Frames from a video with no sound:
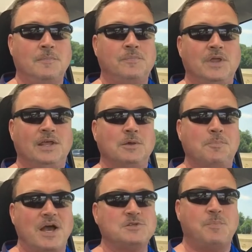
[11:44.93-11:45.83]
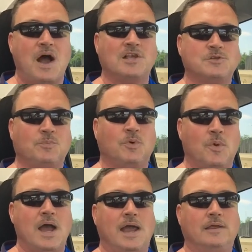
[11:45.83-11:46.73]
in the best possible
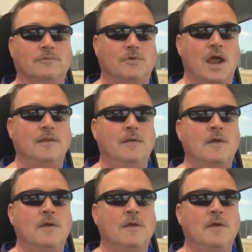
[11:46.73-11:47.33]
way, right?